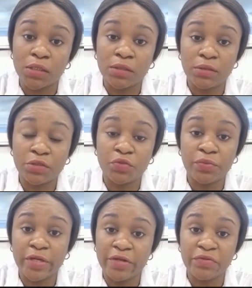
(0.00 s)
It could
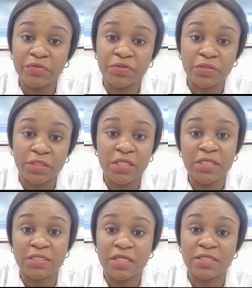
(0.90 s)
be hereditary in
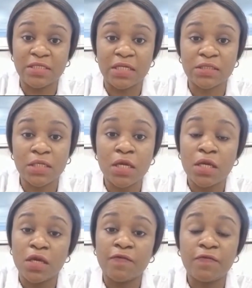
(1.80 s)
the sense that
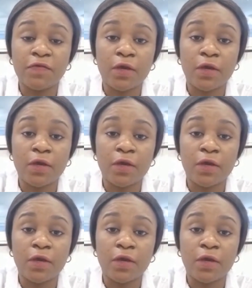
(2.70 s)
if